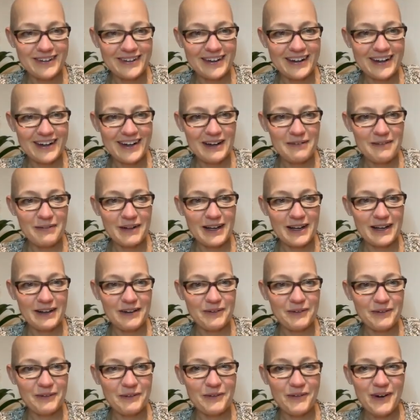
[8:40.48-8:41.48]
And I'm like,
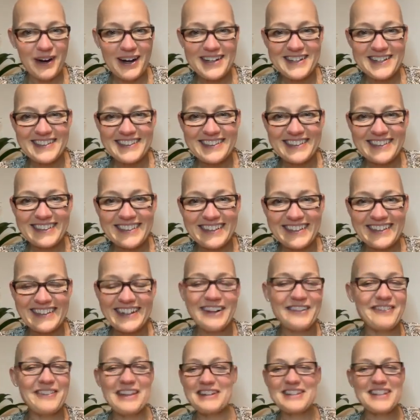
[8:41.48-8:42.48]
what? No,
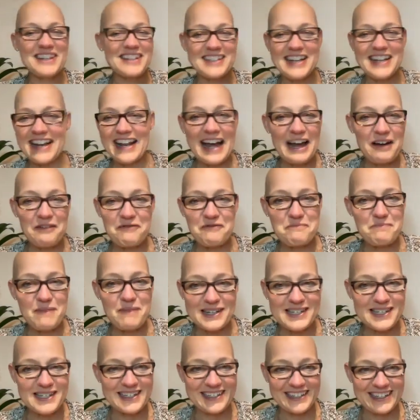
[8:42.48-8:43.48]
but they just done it
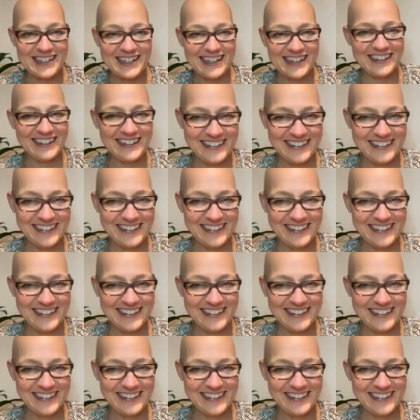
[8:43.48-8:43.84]
alphabetically.